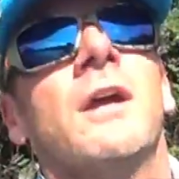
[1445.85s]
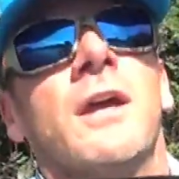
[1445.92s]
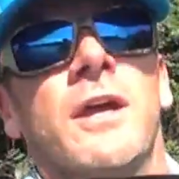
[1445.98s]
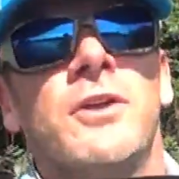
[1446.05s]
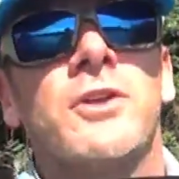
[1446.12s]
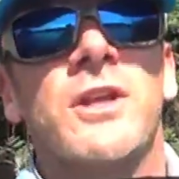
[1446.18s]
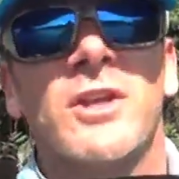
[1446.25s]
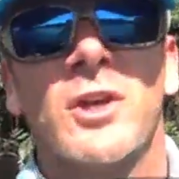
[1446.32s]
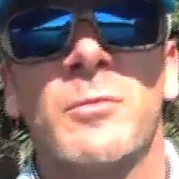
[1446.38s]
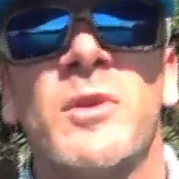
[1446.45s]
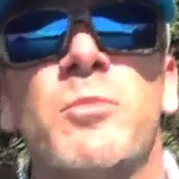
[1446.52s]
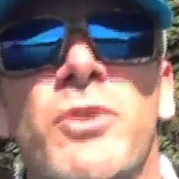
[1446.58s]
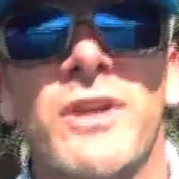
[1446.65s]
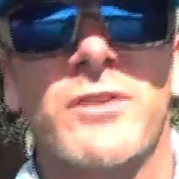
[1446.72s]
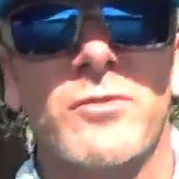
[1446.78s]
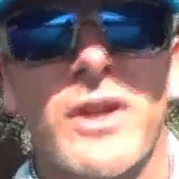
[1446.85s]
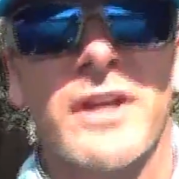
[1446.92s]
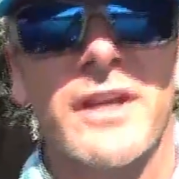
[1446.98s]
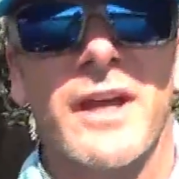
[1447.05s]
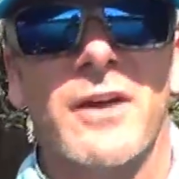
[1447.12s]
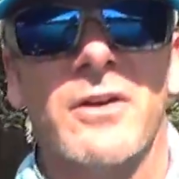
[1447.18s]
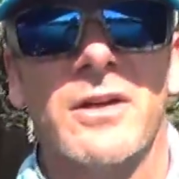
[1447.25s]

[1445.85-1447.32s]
And you can hear me breathing right now.